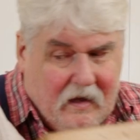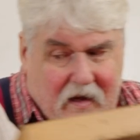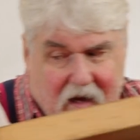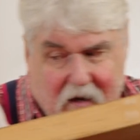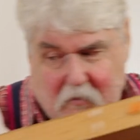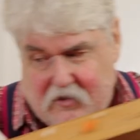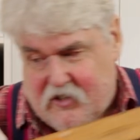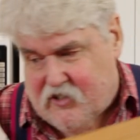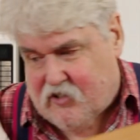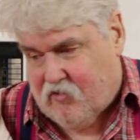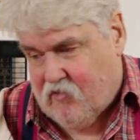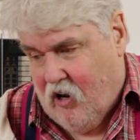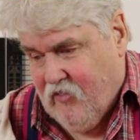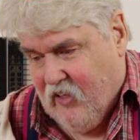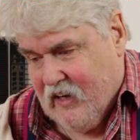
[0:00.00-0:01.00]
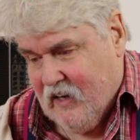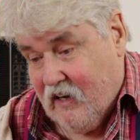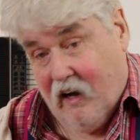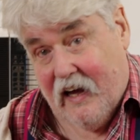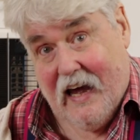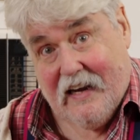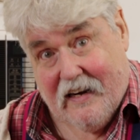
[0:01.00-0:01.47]
And we'll just throw that in.
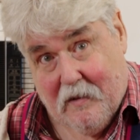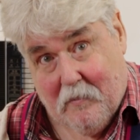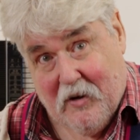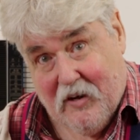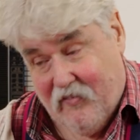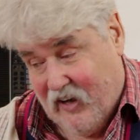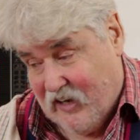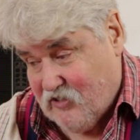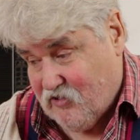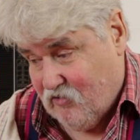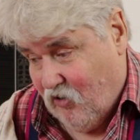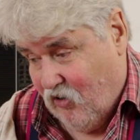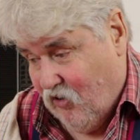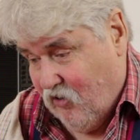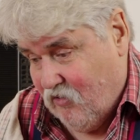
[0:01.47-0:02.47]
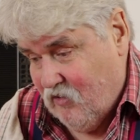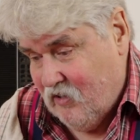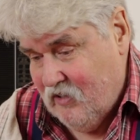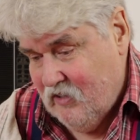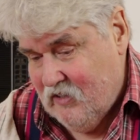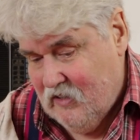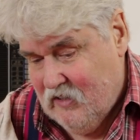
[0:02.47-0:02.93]
I added a bit of extra oil.
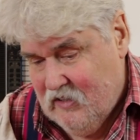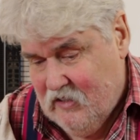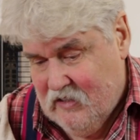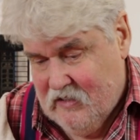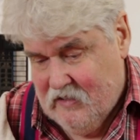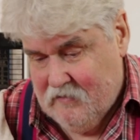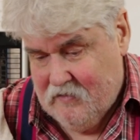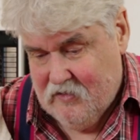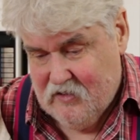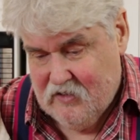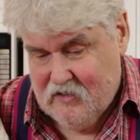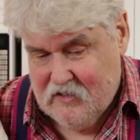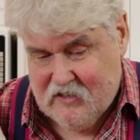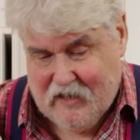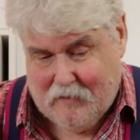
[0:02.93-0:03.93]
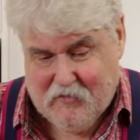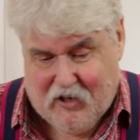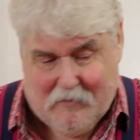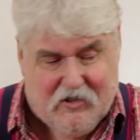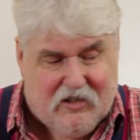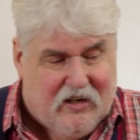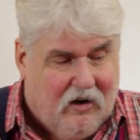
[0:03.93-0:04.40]

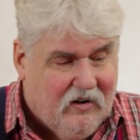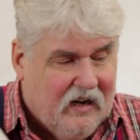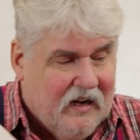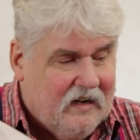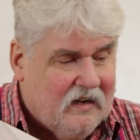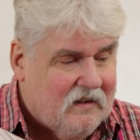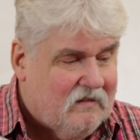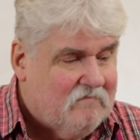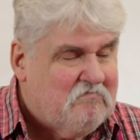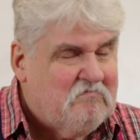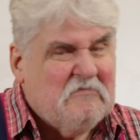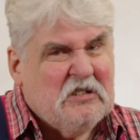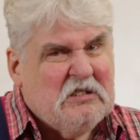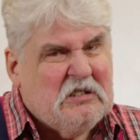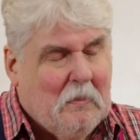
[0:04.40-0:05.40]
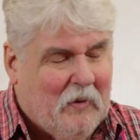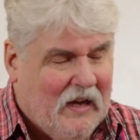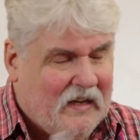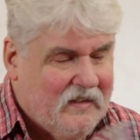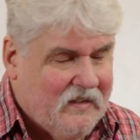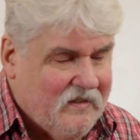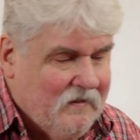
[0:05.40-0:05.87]
Sometimes you don't need it, just
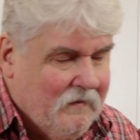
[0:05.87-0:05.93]
depends.